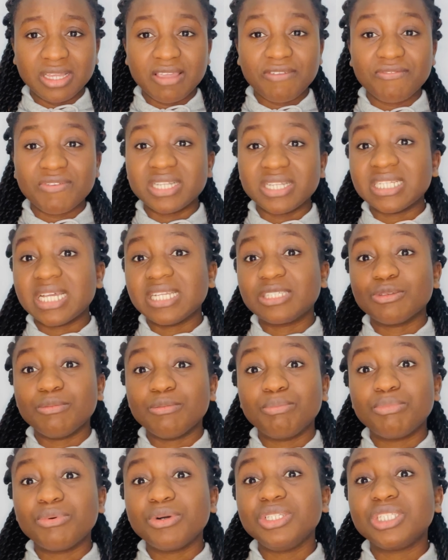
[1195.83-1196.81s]
In fact, at some
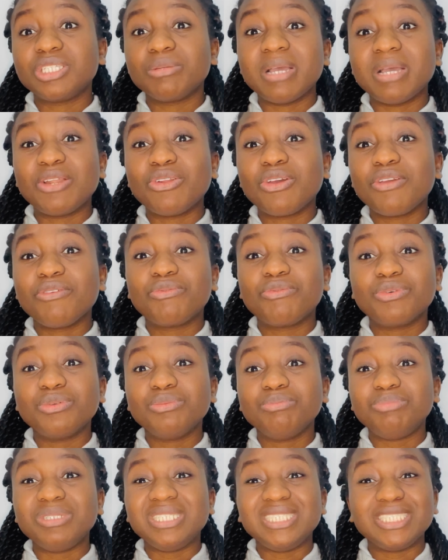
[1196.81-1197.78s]
point, you might not even
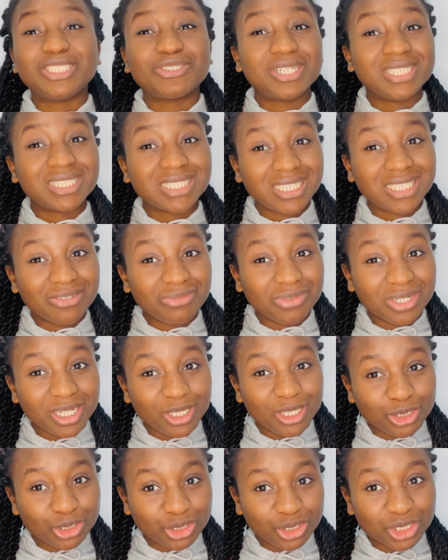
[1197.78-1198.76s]
be interested in
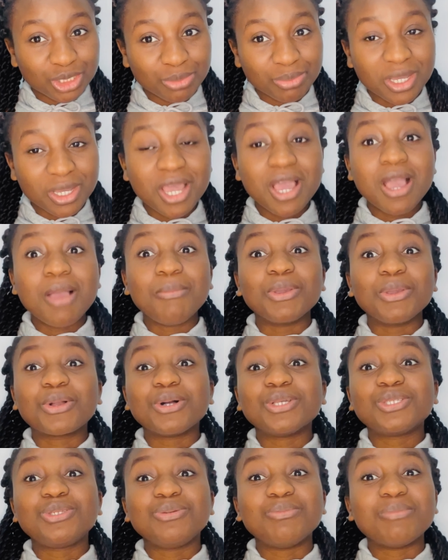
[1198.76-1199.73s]
relationship
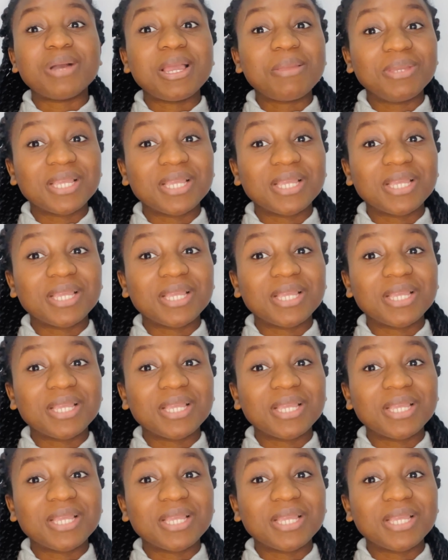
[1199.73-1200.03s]
because you might be